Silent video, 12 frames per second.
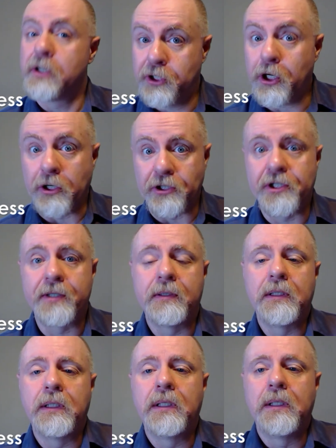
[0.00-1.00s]
church,
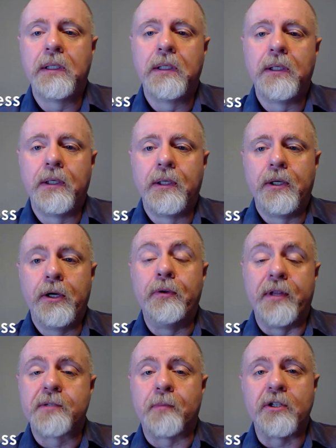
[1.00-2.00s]
who
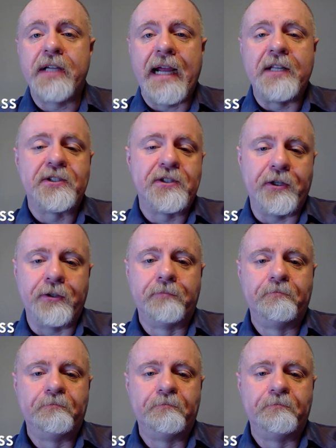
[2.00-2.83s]
this pertains to.